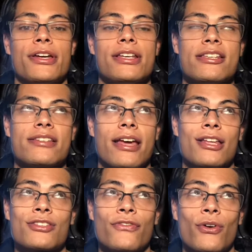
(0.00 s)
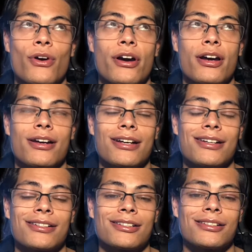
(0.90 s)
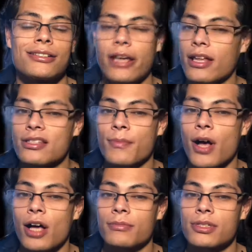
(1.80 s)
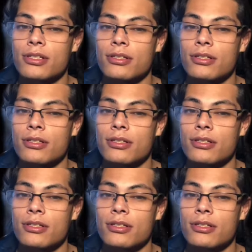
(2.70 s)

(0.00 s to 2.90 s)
D stands for Dance Moms.